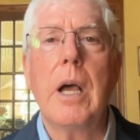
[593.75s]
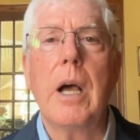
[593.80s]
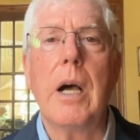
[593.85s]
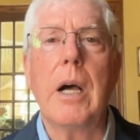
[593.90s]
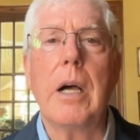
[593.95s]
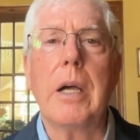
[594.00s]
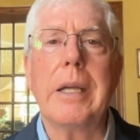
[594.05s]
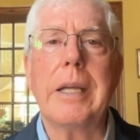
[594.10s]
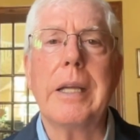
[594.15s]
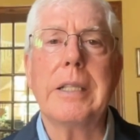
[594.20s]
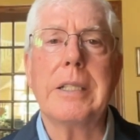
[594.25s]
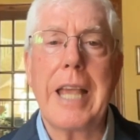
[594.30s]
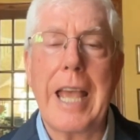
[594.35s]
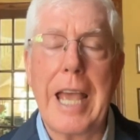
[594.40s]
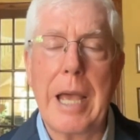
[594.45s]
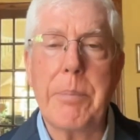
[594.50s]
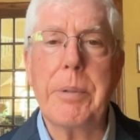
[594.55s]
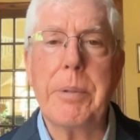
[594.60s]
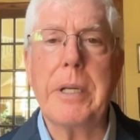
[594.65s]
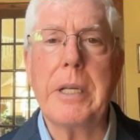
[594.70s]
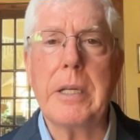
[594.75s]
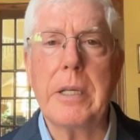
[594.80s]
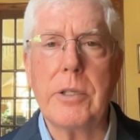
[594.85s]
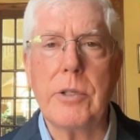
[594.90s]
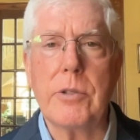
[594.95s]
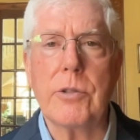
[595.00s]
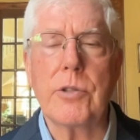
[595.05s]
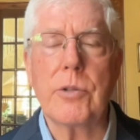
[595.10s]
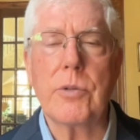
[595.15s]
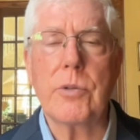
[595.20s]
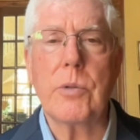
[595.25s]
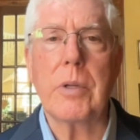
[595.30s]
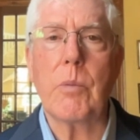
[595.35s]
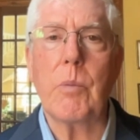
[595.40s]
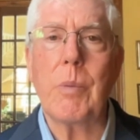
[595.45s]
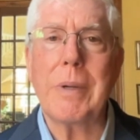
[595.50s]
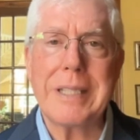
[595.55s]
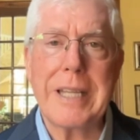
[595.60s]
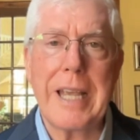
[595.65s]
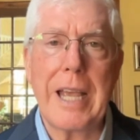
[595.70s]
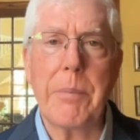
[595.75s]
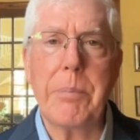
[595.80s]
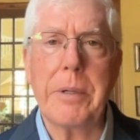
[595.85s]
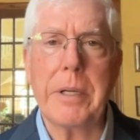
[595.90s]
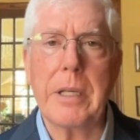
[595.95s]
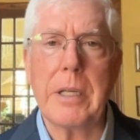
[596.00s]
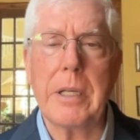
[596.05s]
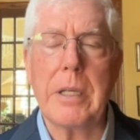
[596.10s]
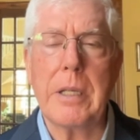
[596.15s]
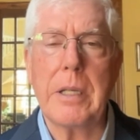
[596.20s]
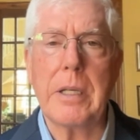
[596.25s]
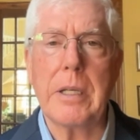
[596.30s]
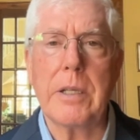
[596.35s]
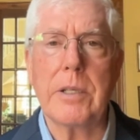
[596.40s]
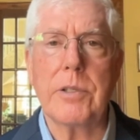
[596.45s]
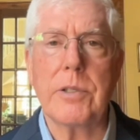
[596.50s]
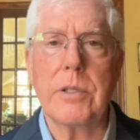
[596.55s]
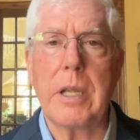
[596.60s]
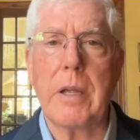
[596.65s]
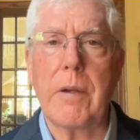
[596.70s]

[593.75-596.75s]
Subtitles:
It's happening in your school. And what's happening is